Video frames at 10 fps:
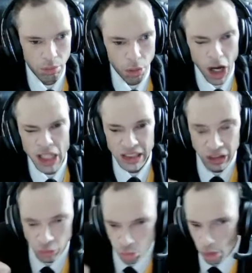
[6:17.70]
Why it's
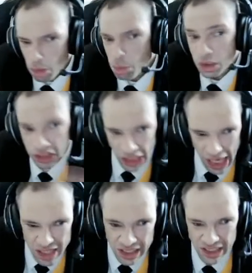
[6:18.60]
true,
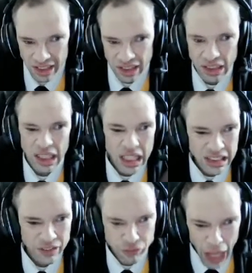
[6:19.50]
yes.
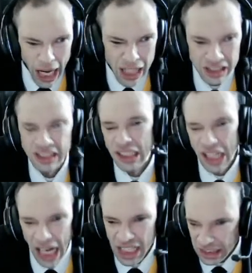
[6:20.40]
It's facts
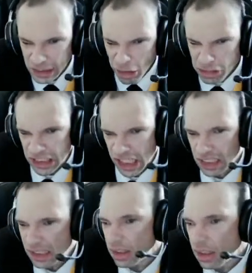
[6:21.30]
and it's
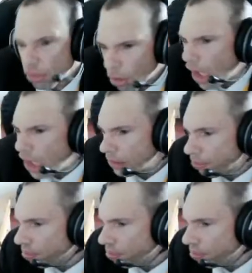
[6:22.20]
logic. Right?